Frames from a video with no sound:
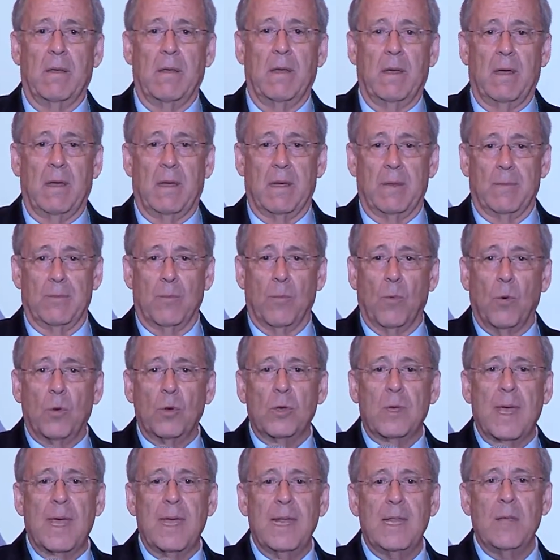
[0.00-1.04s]
uh, more
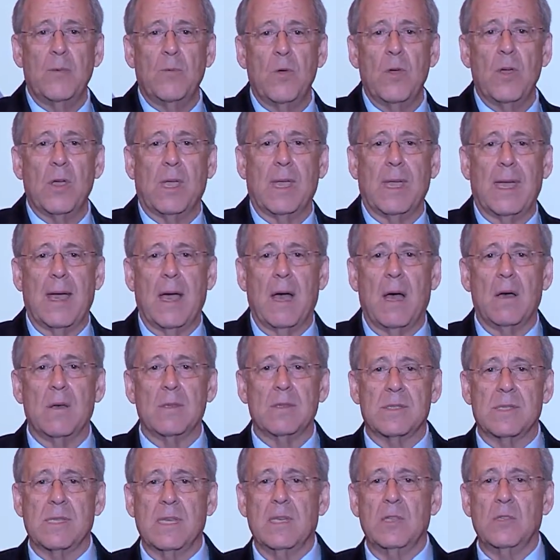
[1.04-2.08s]
daily working
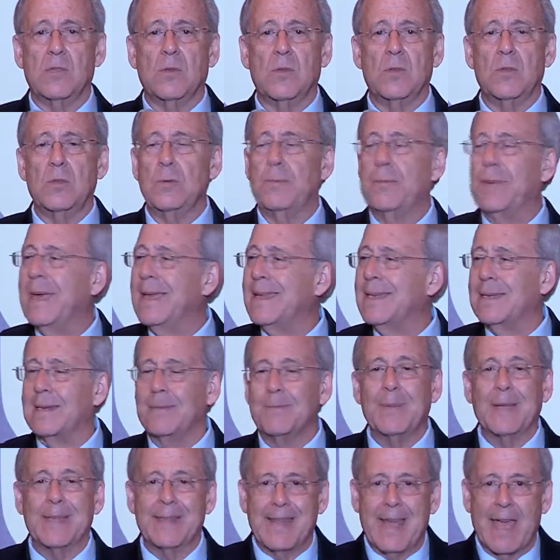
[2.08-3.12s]
hours, things would do better.
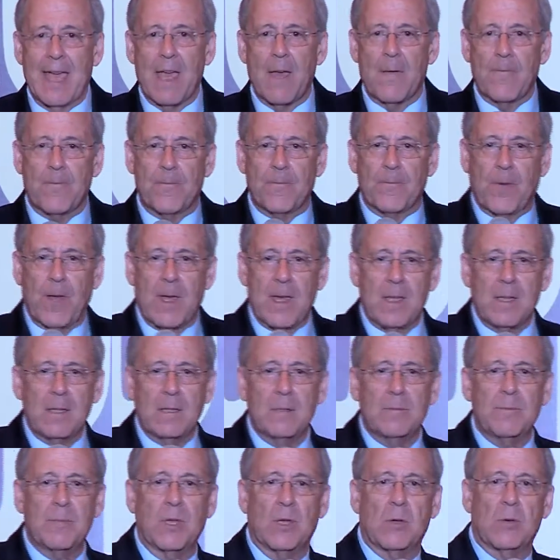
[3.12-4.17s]
But they have
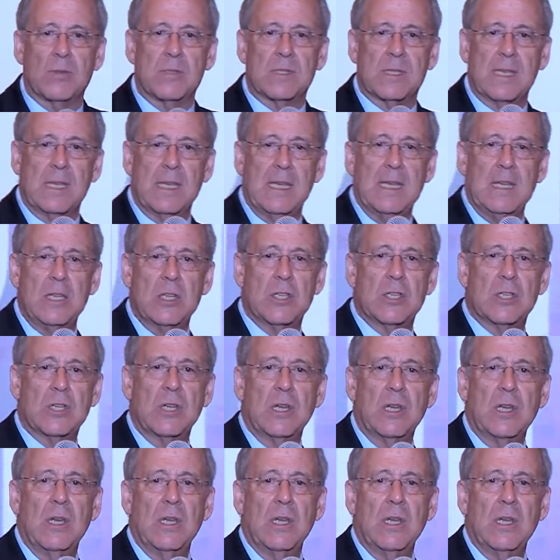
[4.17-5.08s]
failed because each,